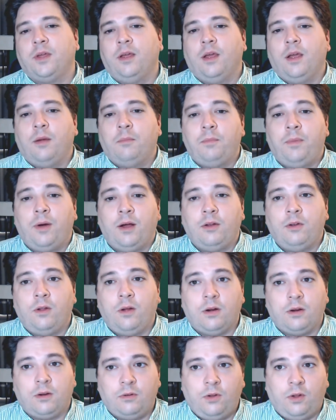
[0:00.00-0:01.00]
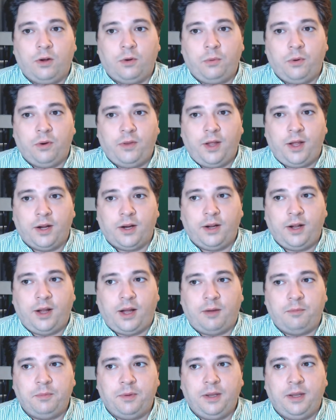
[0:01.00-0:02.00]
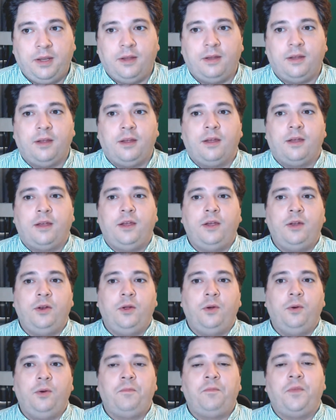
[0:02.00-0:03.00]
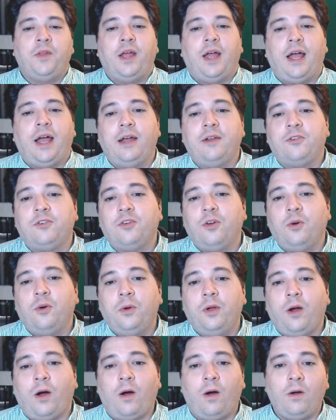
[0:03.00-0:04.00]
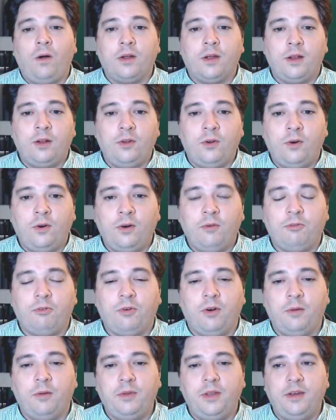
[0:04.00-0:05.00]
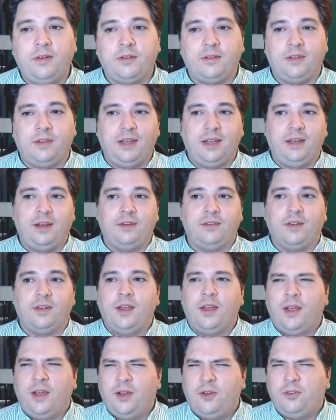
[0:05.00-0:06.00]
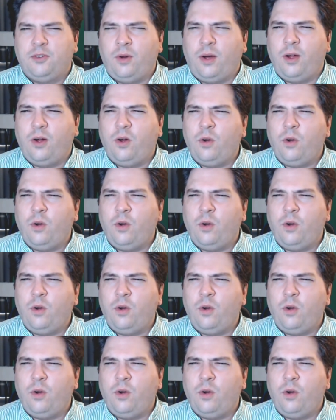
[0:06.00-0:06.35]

But look where that got me, And so we all can learn from these things. So I hope